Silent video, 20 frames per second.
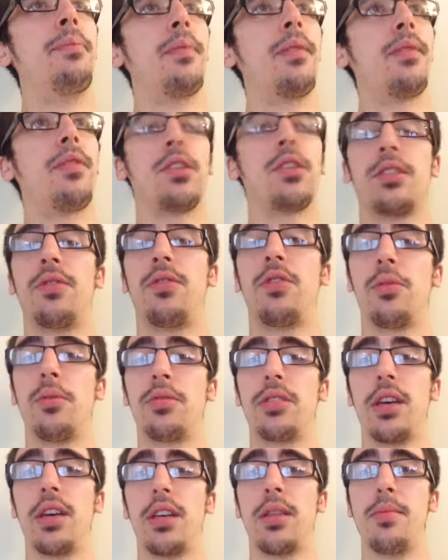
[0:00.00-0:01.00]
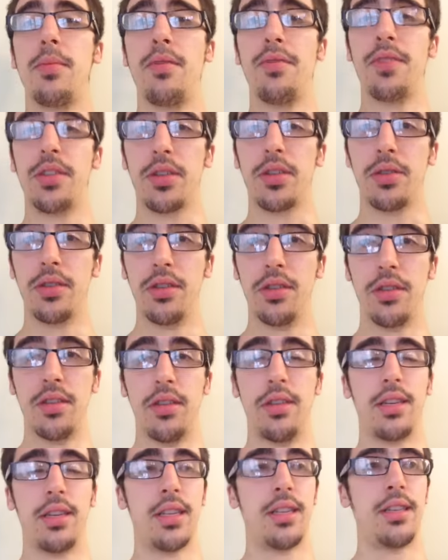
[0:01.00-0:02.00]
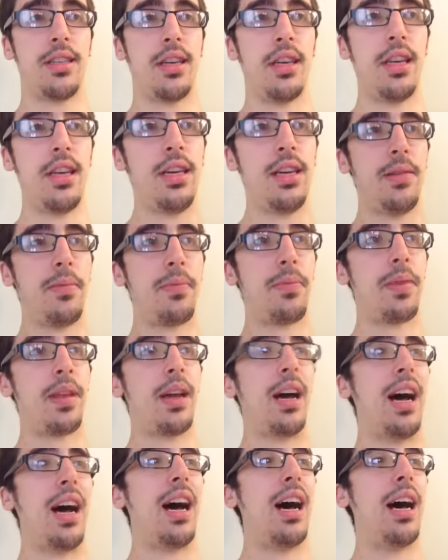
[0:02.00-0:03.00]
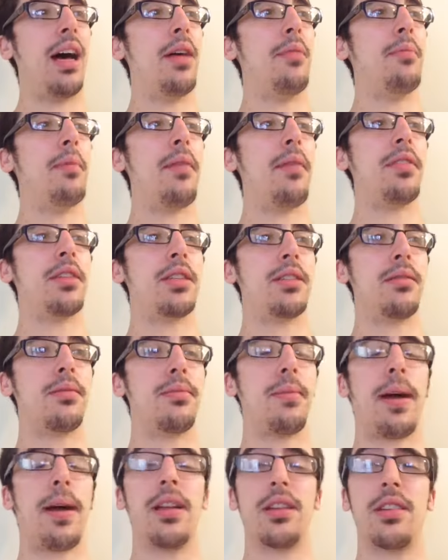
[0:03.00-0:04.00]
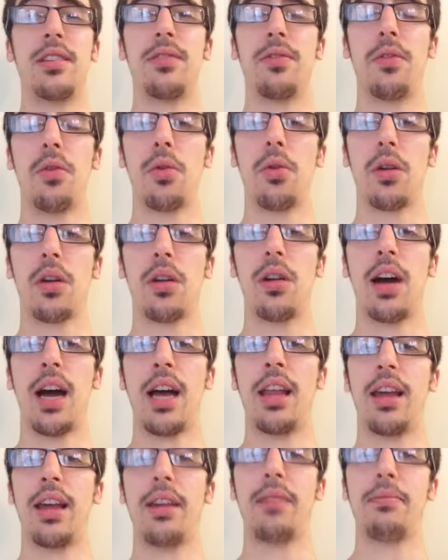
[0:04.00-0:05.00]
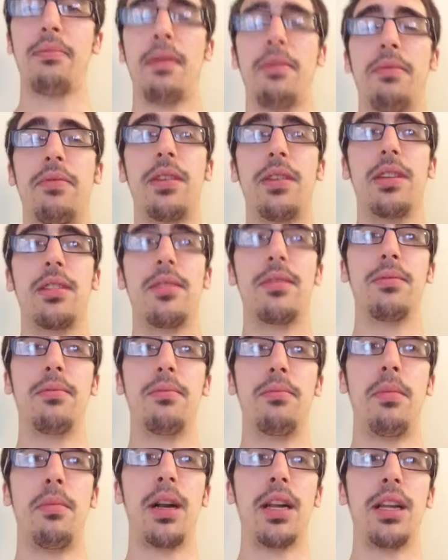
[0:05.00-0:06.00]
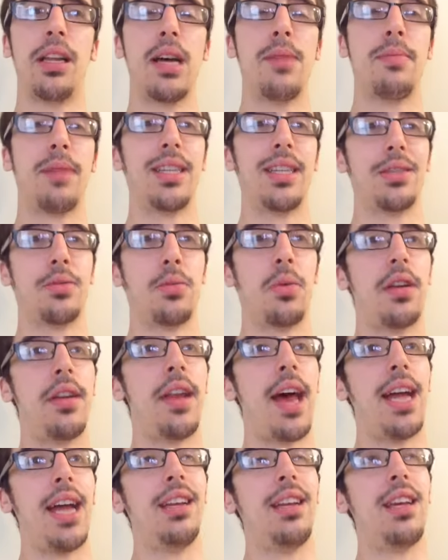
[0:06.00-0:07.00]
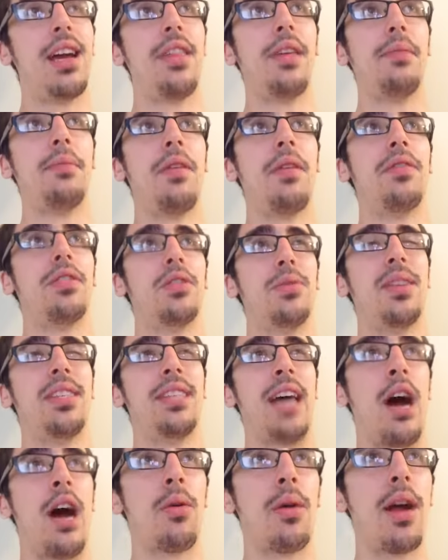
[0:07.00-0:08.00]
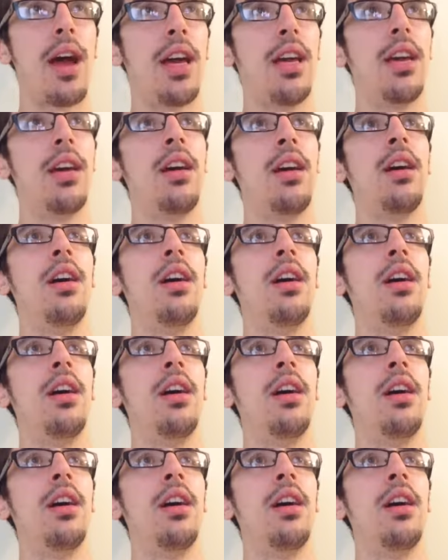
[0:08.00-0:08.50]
First and foremost, I like the Memphis Grizzlies against the Heat. Memphis is -4. I like Memphis money line -190. I think Memphis wins outright.